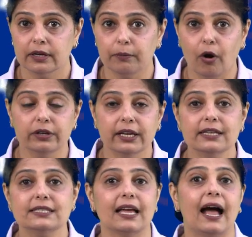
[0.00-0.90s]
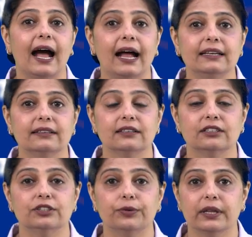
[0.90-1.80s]
mornings and
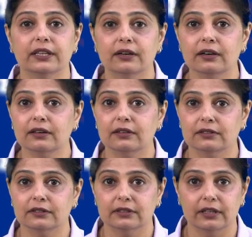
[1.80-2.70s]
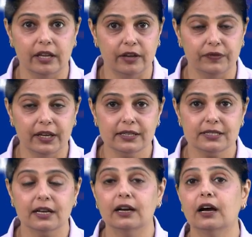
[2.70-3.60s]
during the
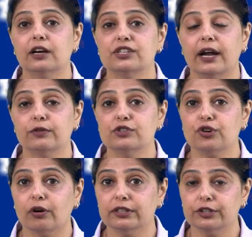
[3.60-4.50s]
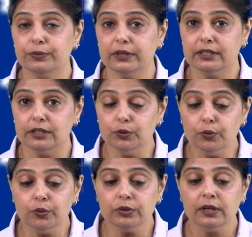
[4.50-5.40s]
evenings. Shadow is shorter during the
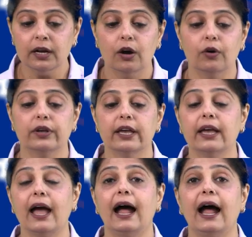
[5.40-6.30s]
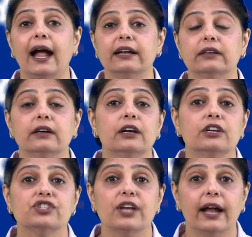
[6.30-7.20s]
noon, okay, and
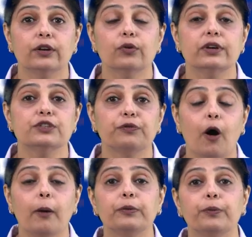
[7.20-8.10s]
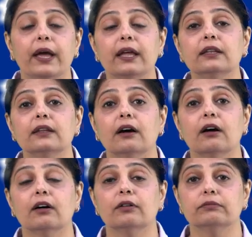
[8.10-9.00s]
shadow is formed when
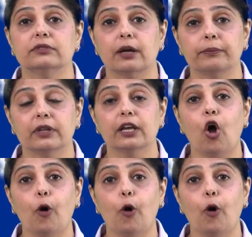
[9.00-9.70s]
something